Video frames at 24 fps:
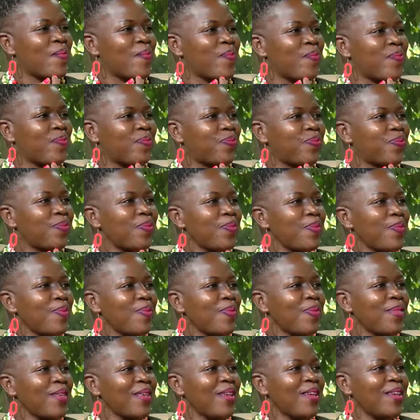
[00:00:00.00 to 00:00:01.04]
be, yes,
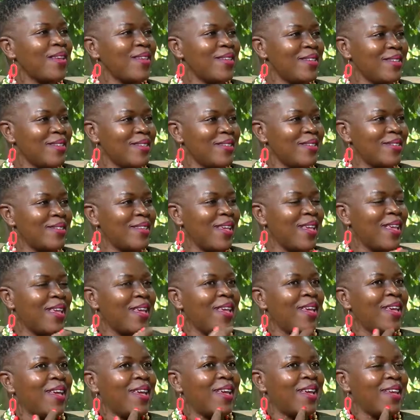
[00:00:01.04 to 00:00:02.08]
having those conversations.